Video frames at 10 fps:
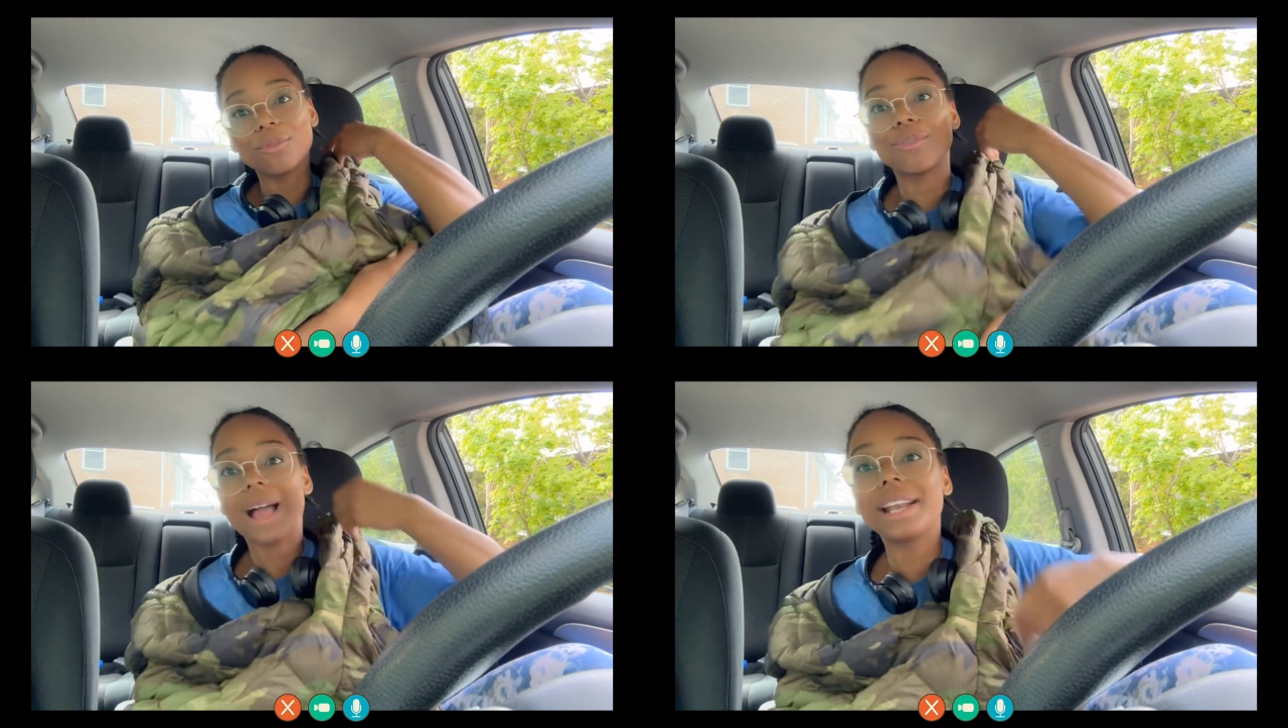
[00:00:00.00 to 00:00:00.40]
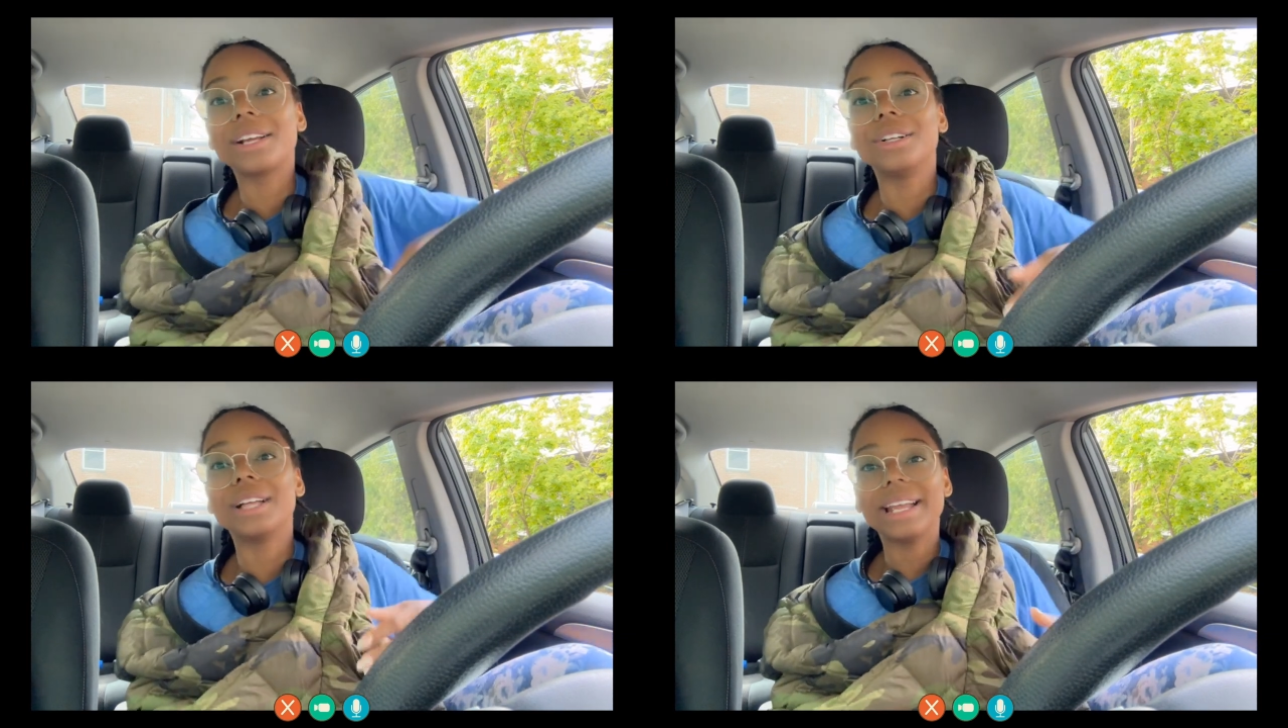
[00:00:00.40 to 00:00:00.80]

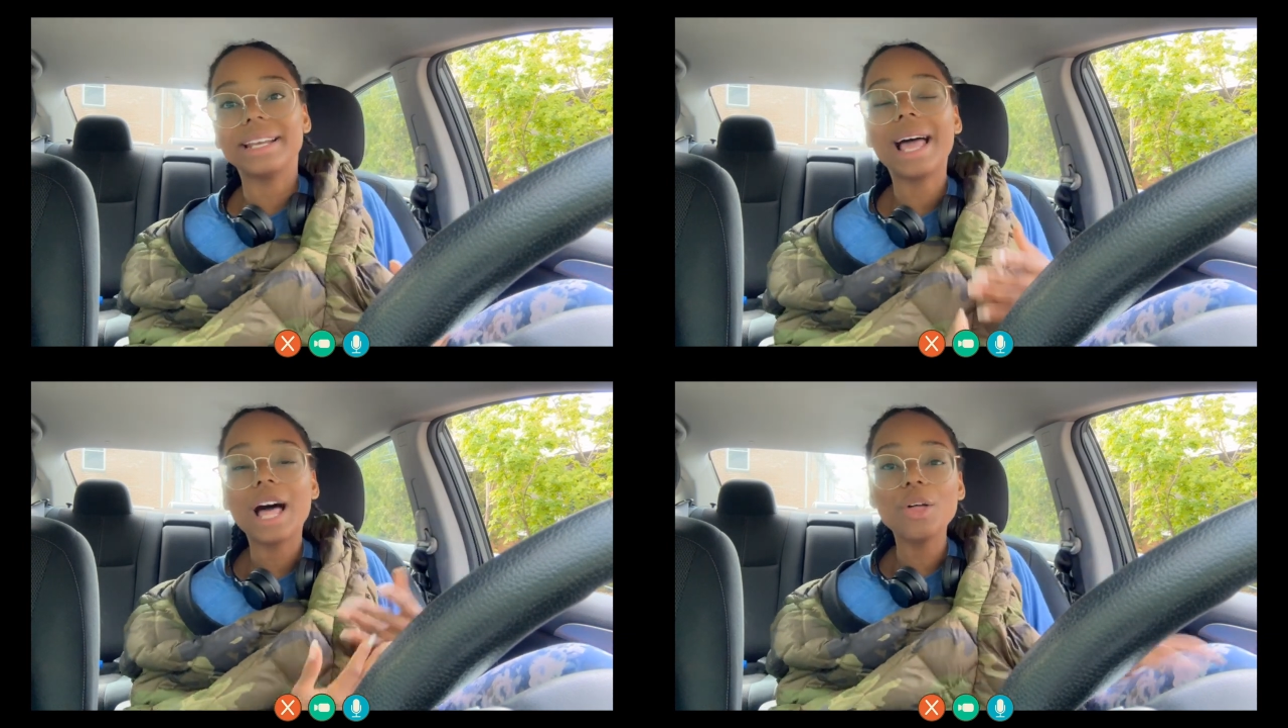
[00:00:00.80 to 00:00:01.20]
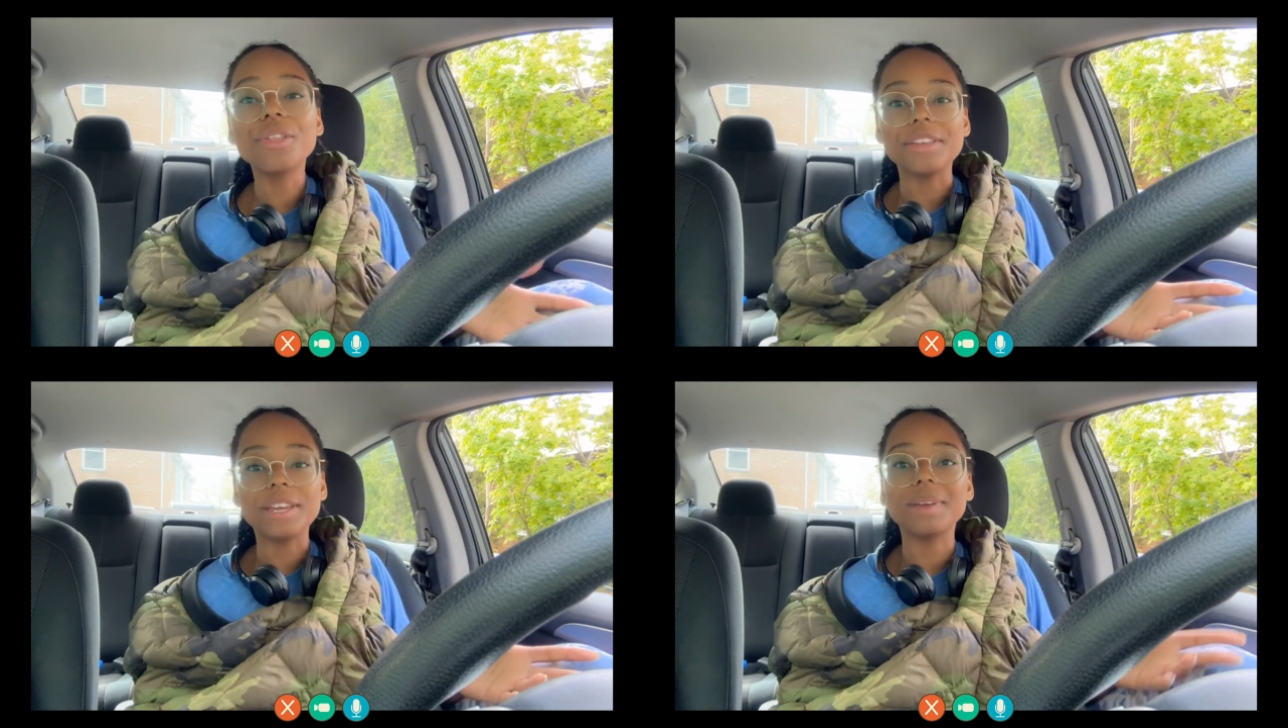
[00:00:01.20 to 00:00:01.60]
radical and
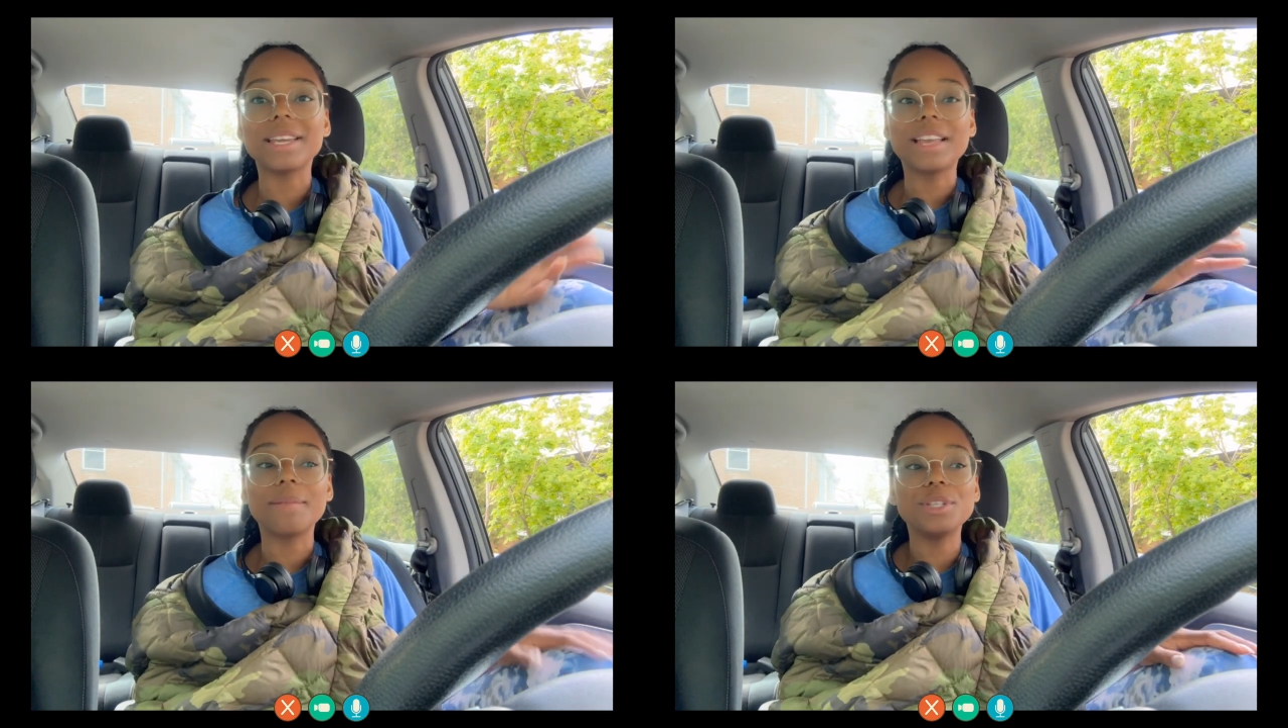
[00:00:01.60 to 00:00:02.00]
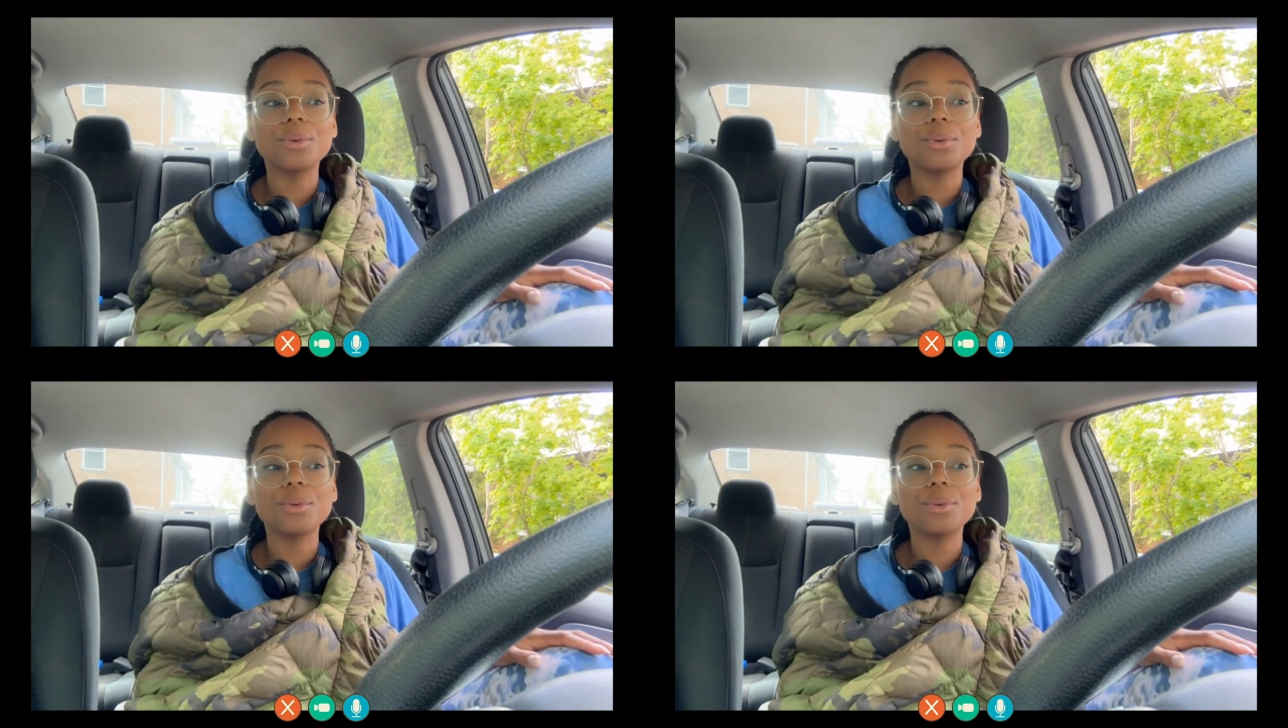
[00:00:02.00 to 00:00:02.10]
healthy because I've been